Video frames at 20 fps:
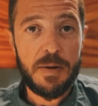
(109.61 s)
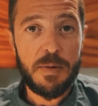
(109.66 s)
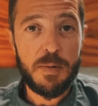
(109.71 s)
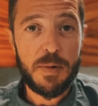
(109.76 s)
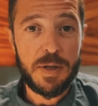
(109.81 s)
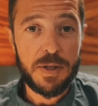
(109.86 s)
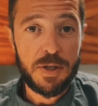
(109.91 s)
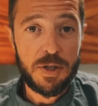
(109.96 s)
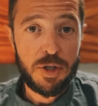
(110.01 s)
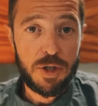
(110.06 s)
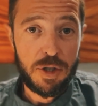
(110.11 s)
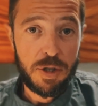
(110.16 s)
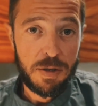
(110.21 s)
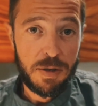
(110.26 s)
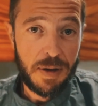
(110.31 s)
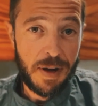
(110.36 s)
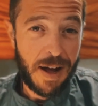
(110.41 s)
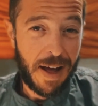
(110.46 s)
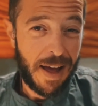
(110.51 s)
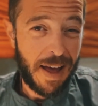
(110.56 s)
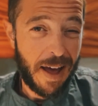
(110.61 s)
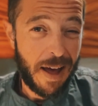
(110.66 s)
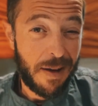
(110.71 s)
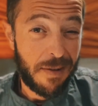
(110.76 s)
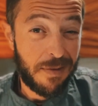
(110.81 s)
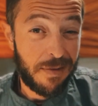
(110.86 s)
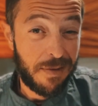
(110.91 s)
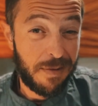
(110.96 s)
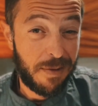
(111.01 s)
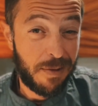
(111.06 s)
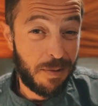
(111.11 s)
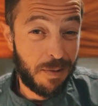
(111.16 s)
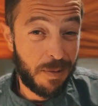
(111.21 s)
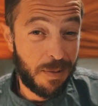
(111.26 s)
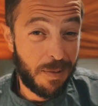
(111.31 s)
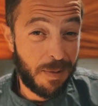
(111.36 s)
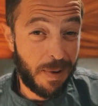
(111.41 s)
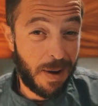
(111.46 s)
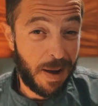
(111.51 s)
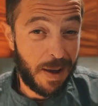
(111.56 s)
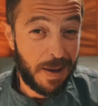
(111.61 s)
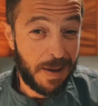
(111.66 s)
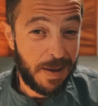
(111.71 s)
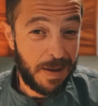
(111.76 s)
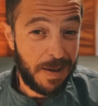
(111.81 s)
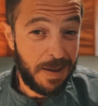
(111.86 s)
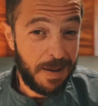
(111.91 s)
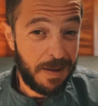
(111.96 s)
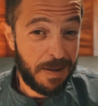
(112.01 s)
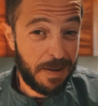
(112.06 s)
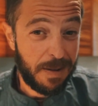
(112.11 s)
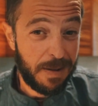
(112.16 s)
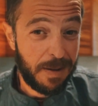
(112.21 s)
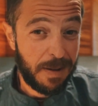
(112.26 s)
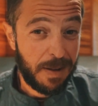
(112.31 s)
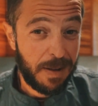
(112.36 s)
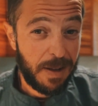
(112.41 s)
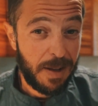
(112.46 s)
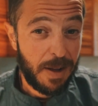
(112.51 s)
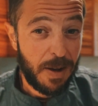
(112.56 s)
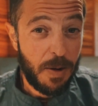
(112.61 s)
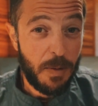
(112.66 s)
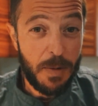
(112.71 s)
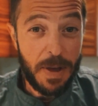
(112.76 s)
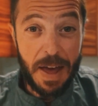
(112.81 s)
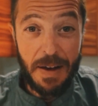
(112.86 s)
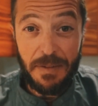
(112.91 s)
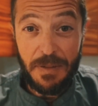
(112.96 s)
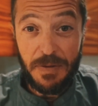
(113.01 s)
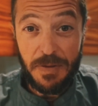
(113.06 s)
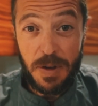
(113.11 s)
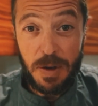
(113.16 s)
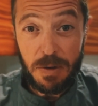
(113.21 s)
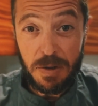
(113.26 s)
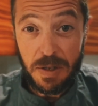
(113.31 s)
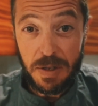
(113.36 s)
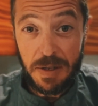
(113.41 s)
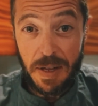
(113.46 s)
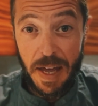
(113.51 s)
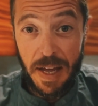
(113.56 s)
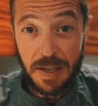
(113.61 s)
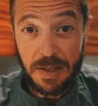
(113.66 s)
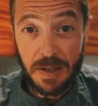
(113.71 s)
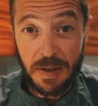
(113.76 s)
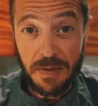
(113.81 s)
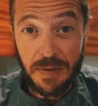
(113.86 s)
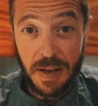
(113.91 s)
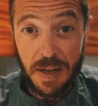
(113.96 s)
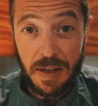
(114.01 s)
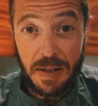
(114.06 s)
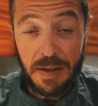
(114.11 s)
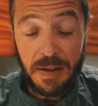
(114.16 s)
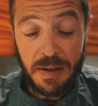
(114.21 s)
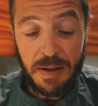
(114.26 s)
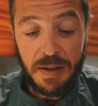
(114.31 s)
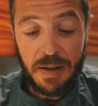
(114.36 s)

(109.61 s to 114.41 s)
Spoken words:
which I have right here. We have a few steaks of it,